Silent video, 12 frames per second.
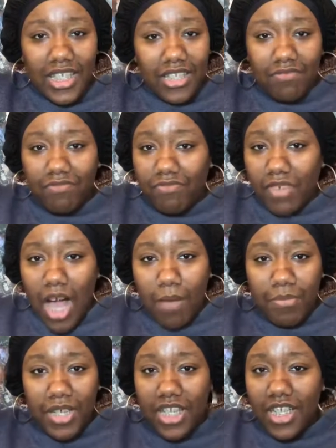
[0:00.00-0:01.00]
and
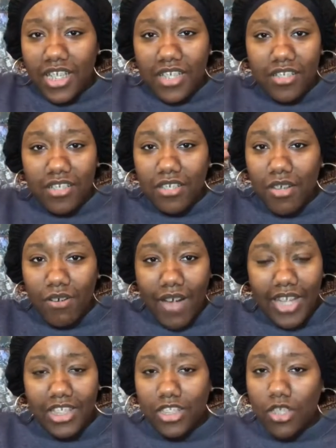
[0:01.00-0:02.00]
floppy and, you know, I
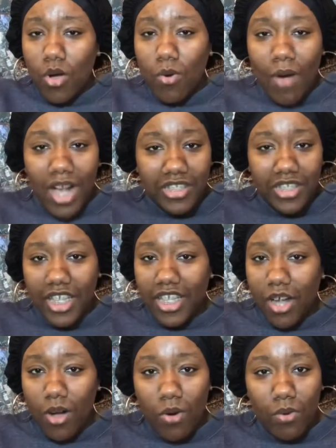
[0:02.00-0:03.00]
can just co-wash it and
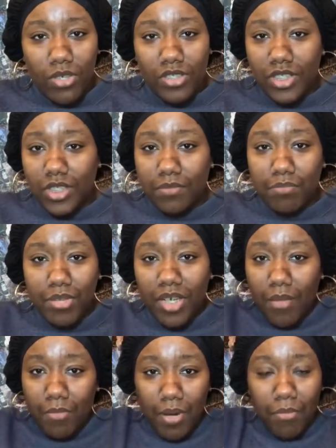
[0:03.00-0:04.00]
go or just put it
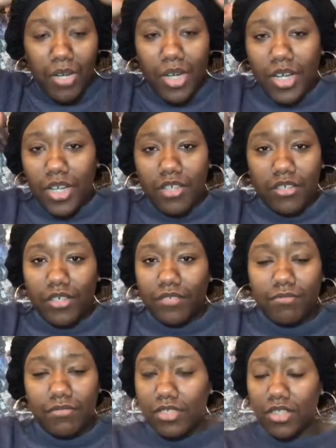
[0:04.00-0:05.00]
up in a bun or,
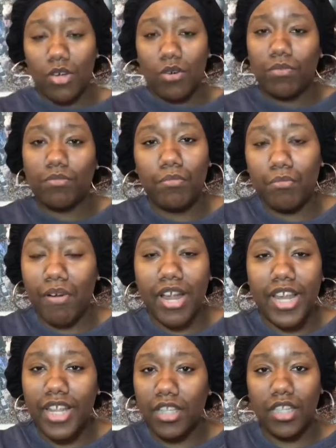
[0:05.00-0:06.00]
you know,
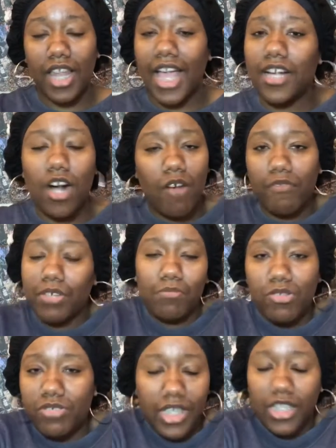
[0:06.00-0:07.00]
braid it, look like convict
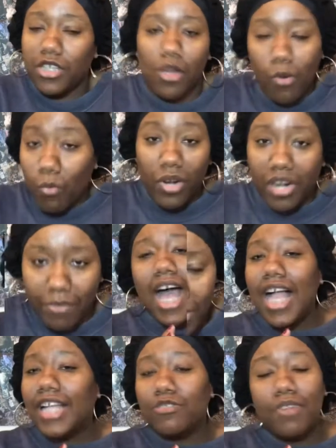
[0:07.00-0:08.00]
music, you know, whatever.
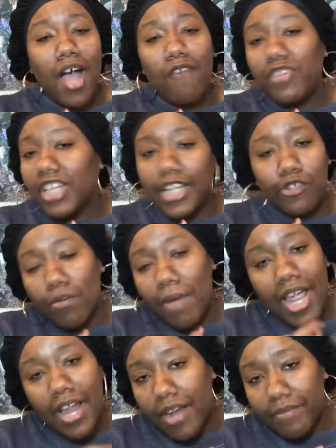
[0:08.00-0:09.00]
I do not feel like doing my
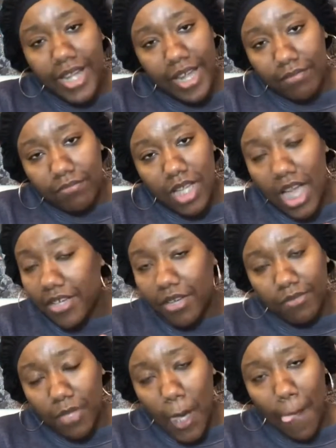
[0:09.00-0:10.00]
hair every day. I
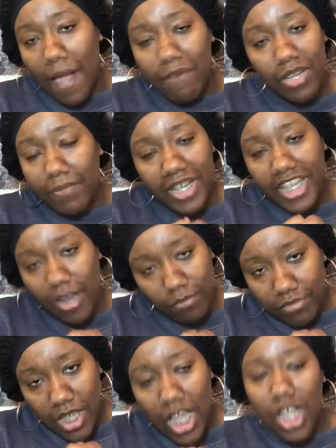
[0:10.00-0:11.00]
don't. I really, really don't.
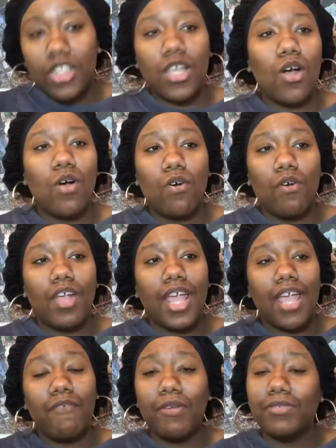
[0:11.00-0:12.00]
So
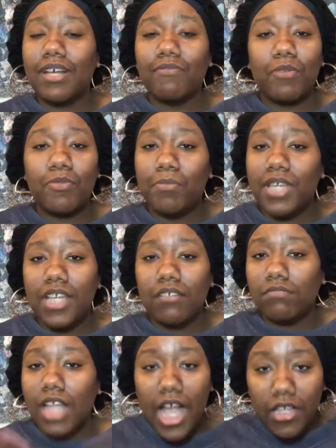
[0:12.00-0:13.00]
if it was left up to me,
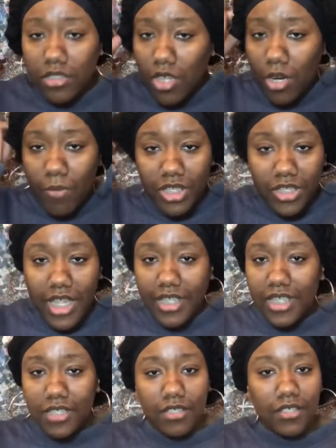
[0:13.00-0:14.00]
I'd just go to work just like
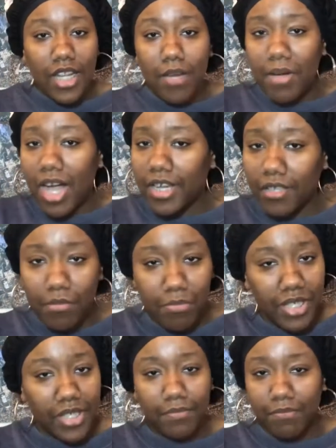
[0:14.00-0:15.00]
this in a bonnet.
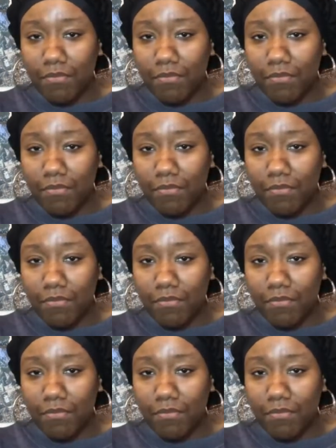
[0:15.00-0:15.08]
But